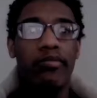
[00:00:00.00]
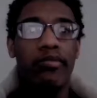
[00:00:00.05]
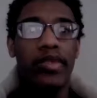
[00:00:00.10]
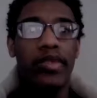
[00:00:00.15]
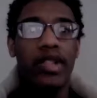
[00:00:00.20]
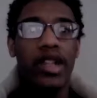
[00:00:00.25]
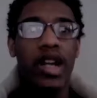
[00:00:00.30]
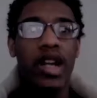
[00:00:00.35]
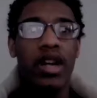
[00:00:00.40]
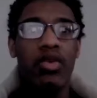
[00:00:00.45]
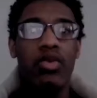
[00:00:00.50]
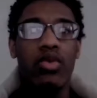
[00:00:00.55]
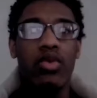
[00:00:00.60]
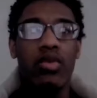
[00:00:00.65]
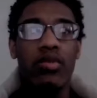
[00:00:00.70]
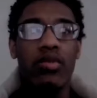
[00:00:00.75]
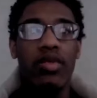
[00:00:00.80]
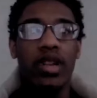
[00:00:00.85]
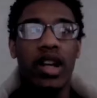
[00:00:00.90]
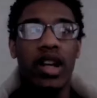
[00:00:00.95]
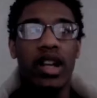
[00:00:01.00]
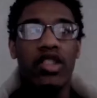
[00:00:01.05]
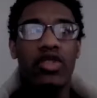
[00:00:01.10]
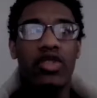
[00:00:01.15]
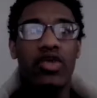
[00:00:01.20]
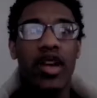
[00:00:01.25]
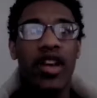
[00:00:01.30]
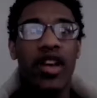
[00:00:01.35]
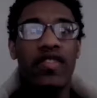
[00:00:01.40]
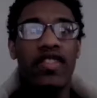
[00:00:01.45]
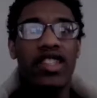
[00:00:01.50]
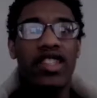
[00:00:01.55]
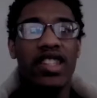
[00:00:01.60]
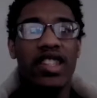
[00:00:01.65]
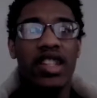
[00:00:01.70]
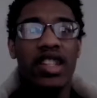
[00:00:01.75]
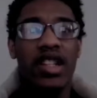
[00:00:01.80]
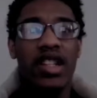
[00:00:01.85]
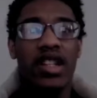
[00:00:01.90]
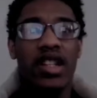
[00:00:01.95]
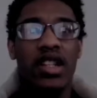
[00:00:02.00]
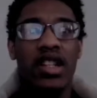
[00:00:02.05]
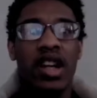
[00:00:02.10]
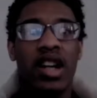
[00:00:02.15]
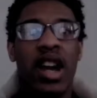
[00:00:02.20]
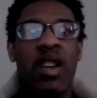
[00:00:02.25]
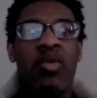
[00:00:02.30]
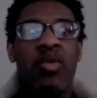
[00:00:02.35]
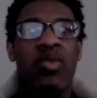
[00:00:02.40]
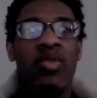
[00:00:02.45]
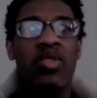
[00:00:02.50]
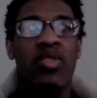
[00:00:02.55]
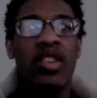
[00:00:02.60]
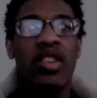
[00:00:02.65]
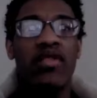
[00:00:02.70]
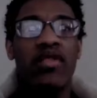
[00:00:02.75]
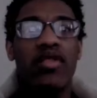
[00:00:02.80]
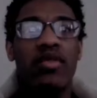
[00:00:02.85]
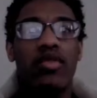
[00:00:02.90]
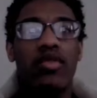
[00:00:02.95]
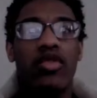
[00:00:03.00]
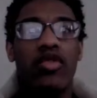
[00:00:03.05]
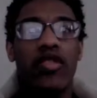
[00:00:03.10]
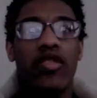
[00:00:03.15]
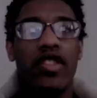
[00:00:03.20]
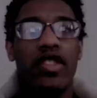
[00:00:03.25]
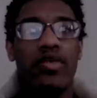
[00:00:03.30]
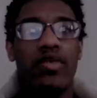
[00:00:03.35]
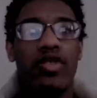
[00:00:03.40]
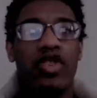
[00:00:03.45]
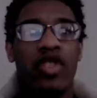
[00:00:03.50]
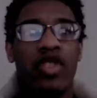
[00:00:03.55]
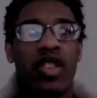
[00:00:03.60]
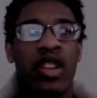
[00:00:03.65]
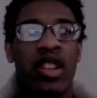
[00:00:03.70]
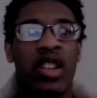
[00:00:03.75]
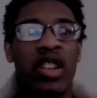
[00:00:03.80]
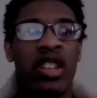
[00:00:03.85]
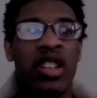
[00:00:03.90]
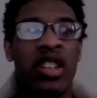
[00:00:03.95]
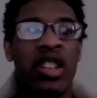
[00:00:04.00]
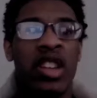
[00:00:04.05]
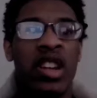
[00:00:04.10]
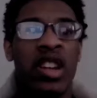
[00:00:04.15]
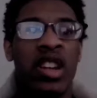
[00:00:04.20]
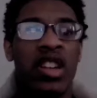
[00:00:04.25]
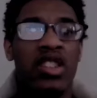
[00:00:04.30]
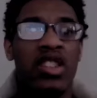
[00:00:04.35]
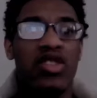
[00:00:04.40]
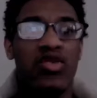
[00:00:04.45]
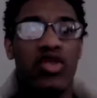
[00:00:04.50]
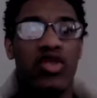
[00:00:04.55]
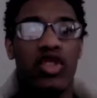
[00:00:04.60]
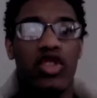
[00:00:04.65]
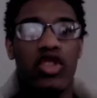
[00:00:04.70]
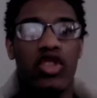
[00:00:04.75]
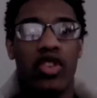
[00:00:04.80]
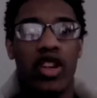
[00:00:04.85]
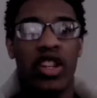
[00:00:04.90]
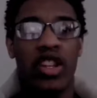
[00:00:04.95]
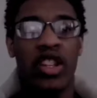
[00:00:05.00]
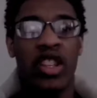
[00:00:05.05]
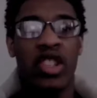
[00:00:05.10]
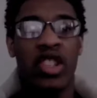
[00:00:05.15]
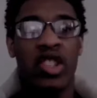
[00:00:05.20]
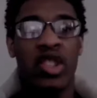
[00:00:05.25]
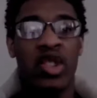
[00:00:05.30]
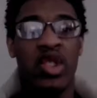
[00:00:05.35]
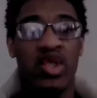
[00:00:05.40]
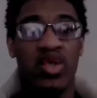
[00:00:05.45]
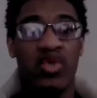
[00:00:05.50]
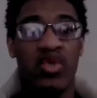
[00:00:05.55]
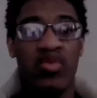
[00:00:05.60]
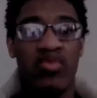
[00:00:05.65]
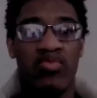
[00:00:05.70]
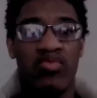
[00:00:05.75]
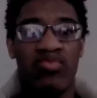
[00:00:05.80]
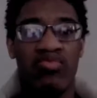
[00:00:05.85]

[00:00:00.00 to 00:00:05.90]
But I do have to say, I will give the movie some credit to where credit is due.